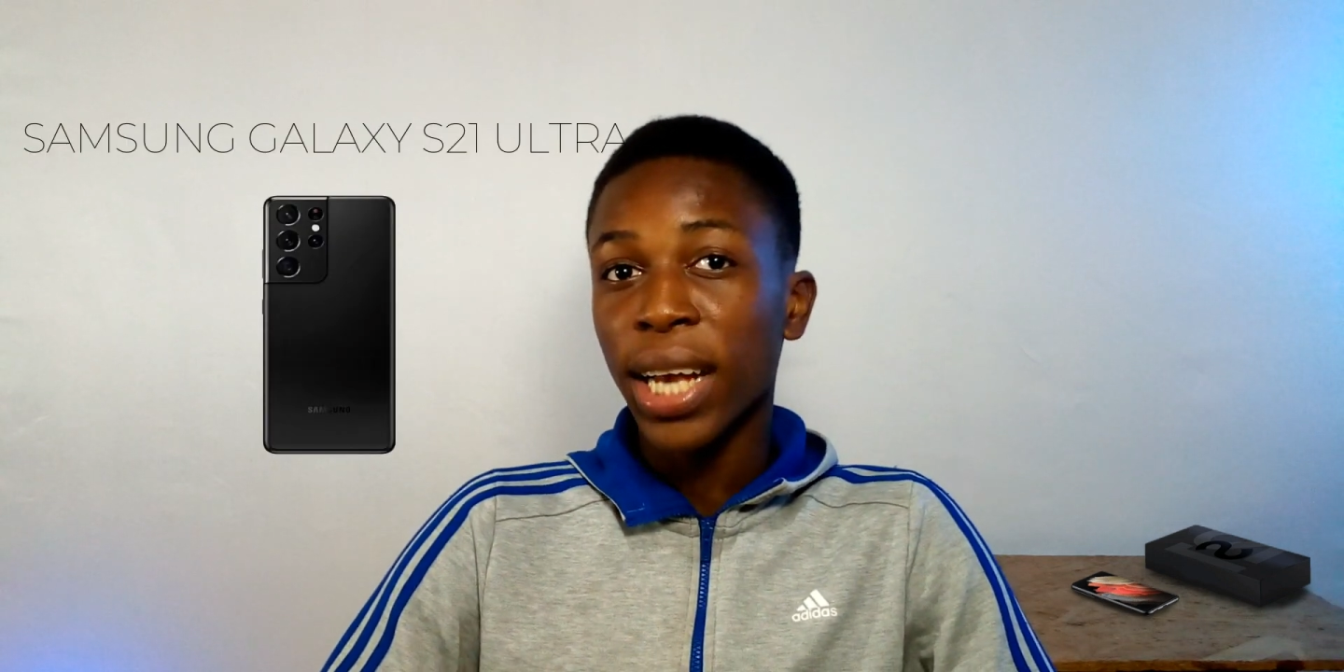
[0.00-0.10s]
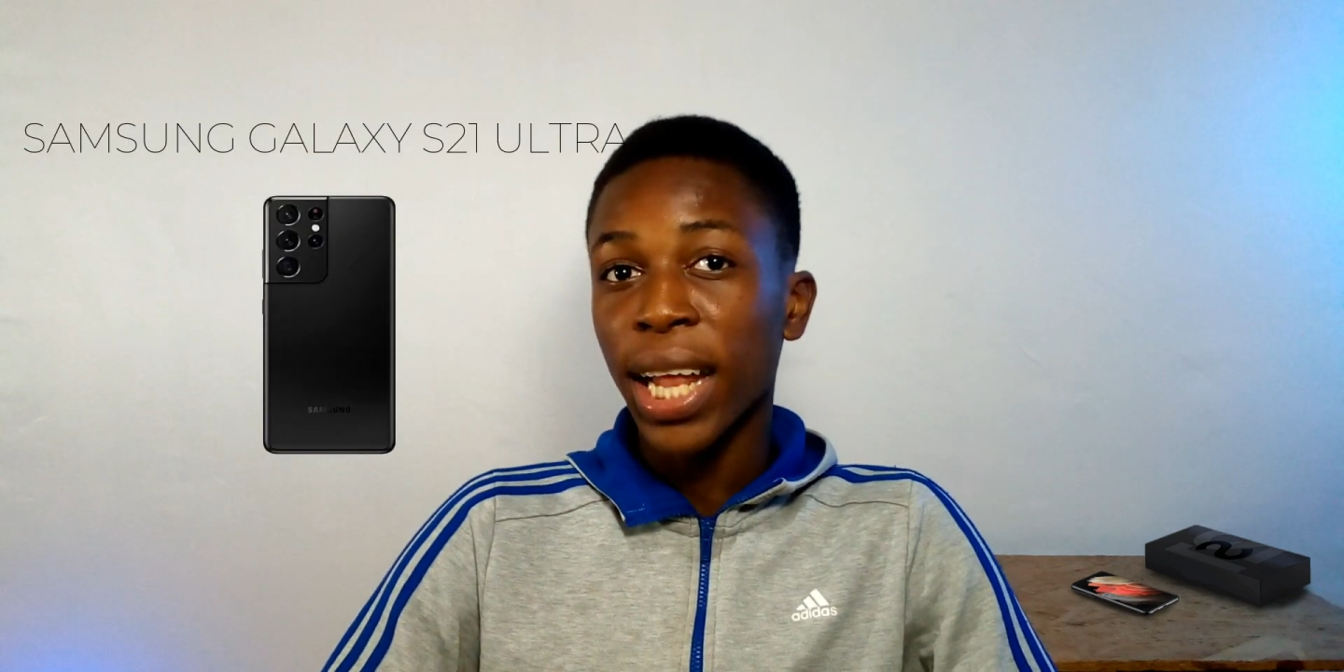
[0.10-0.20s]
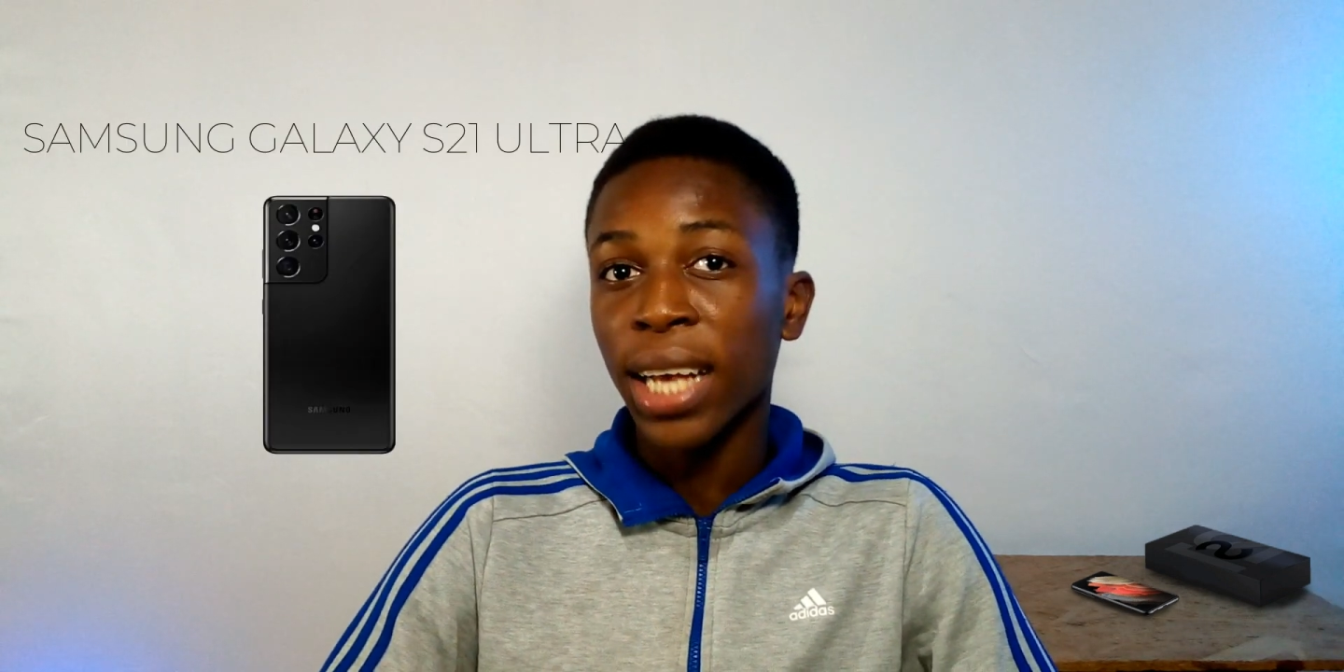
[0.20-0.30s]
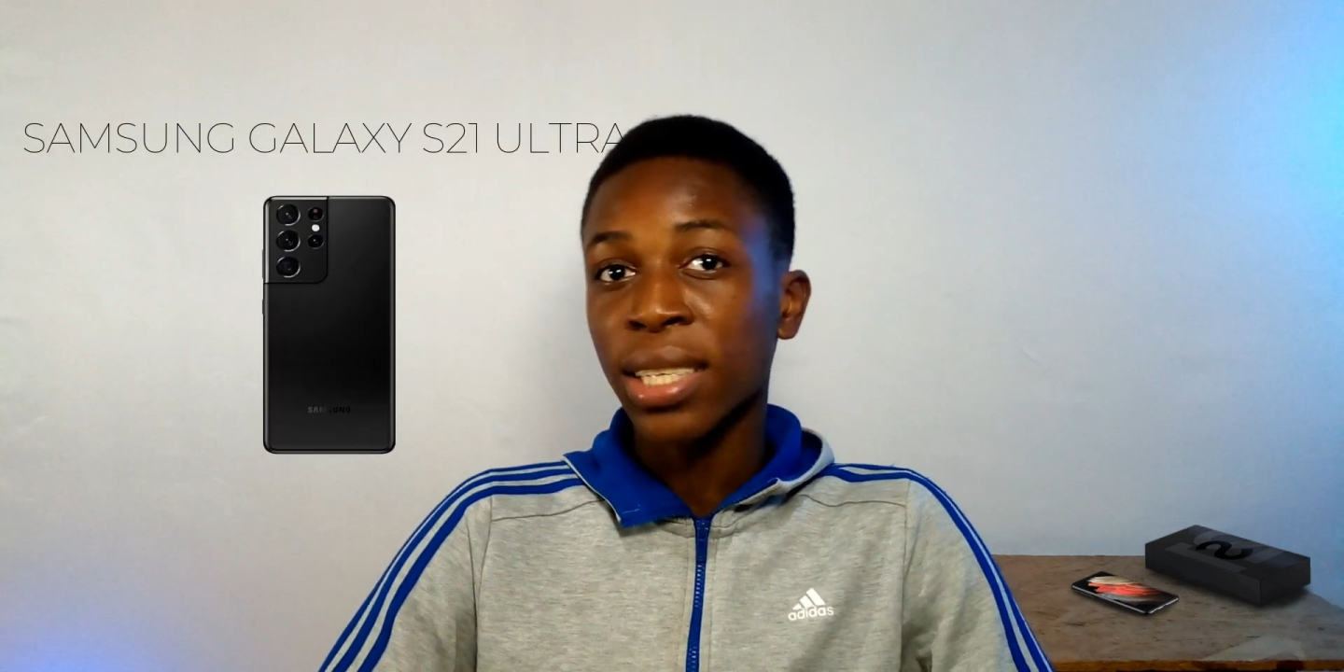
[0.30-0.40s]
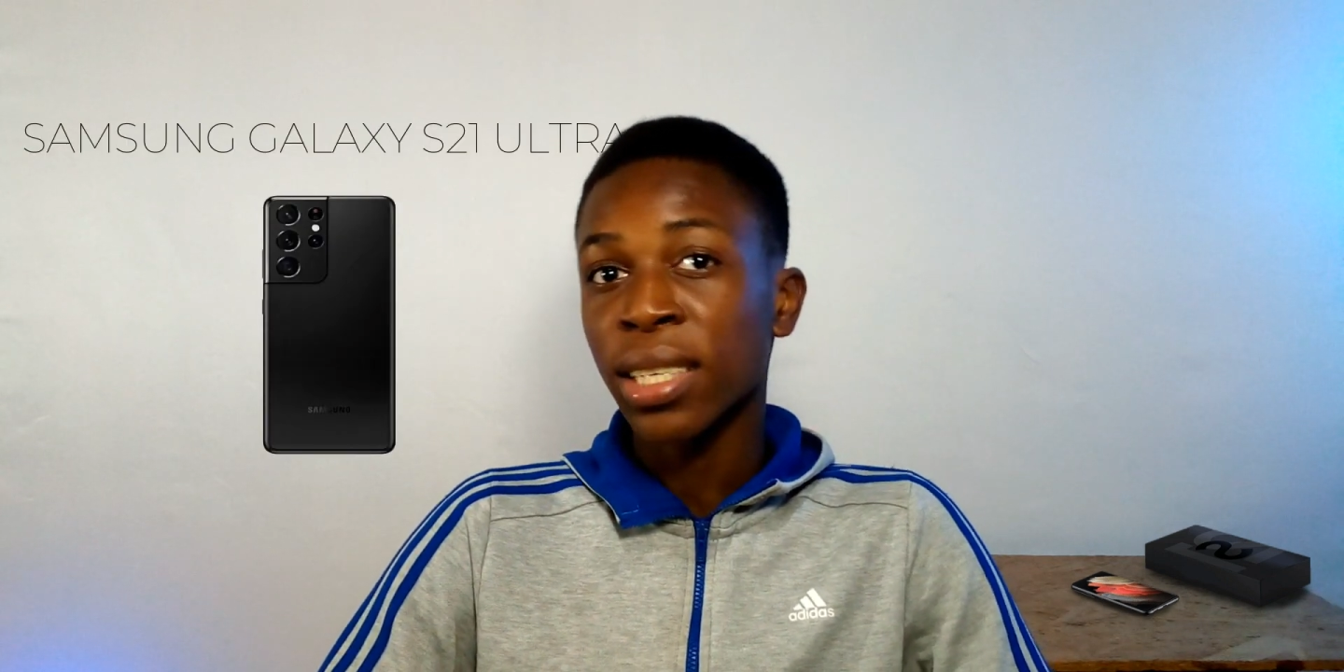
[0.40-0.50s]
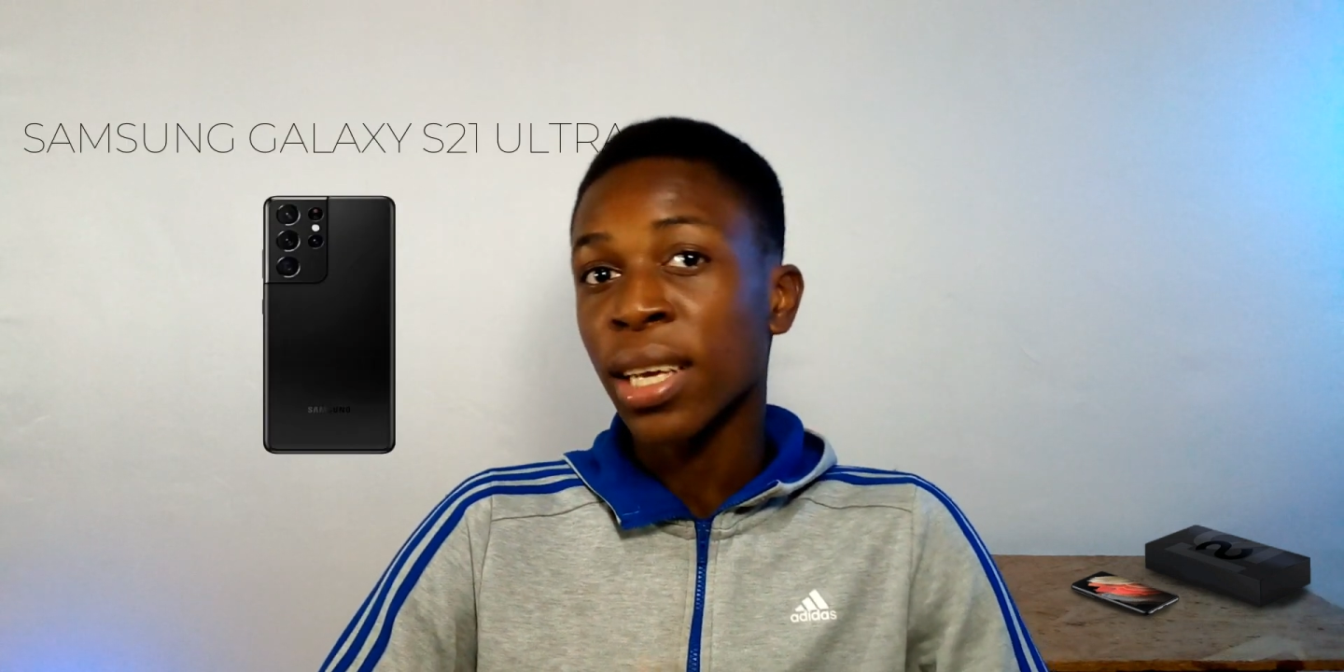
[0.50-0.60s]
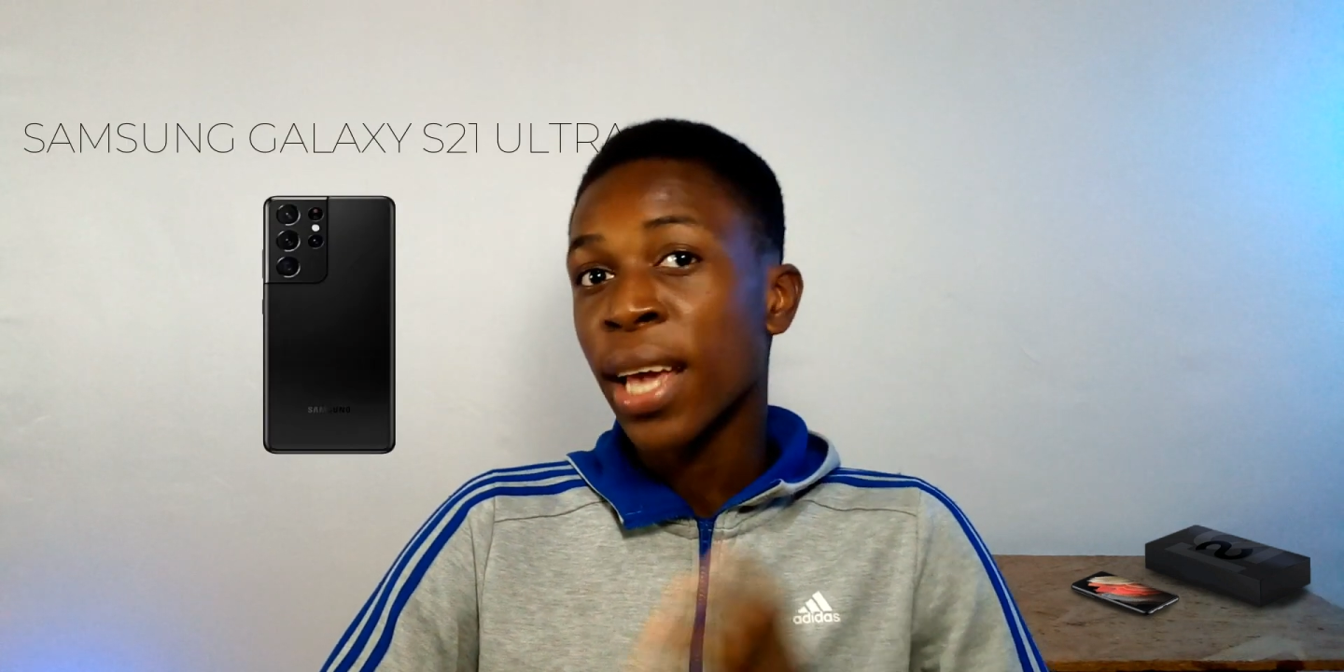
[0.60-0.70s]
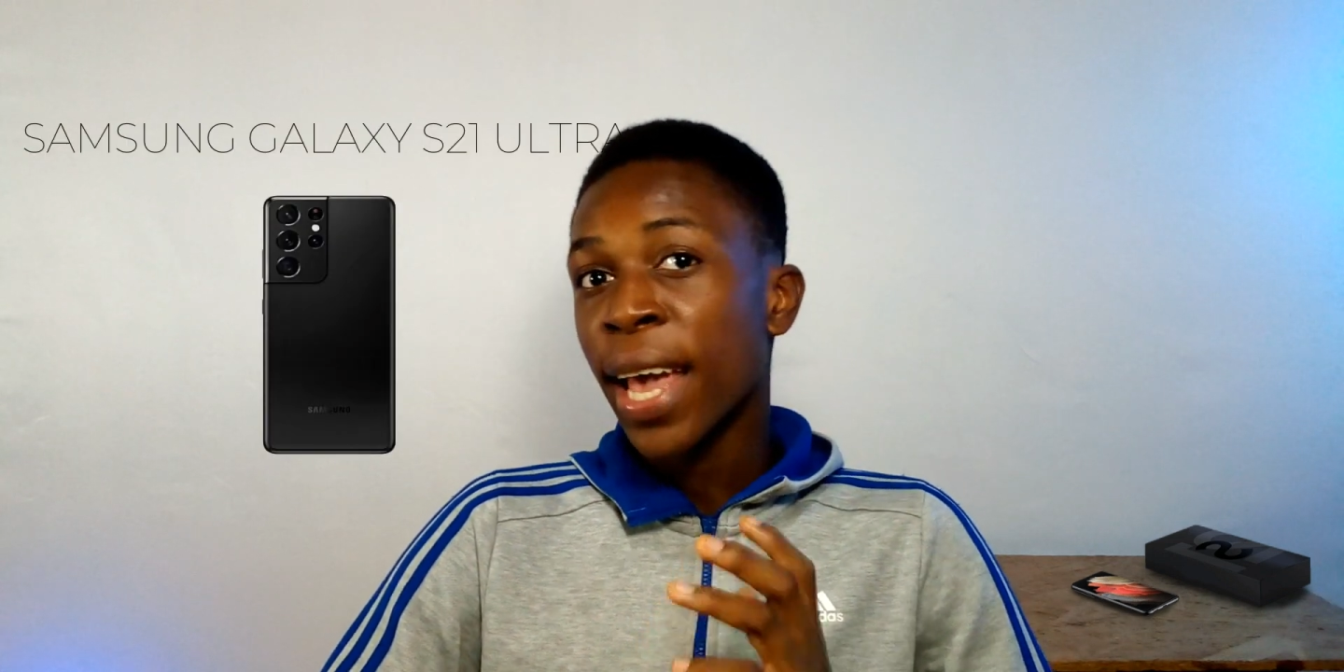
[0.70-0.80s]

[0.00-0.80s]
Galaxy